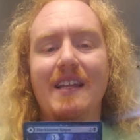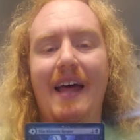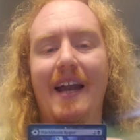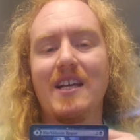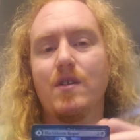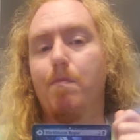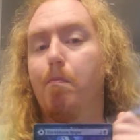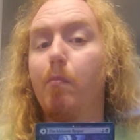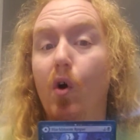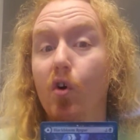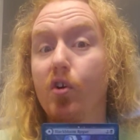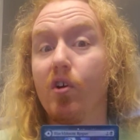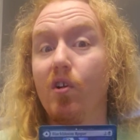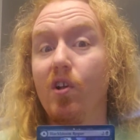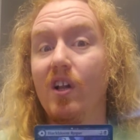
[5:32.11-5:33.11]
that is
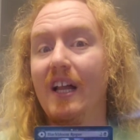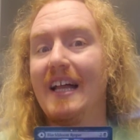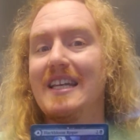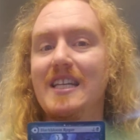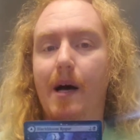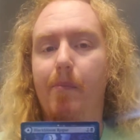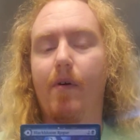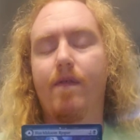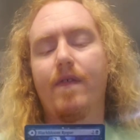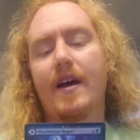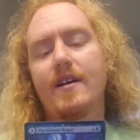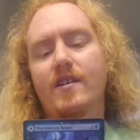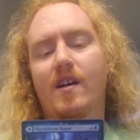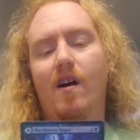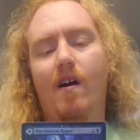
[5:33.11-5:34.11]
modal double
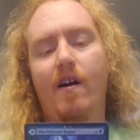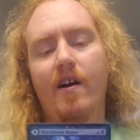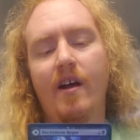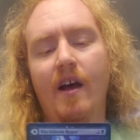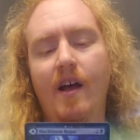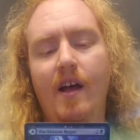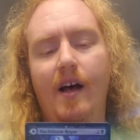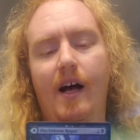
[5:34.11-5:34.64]
face card.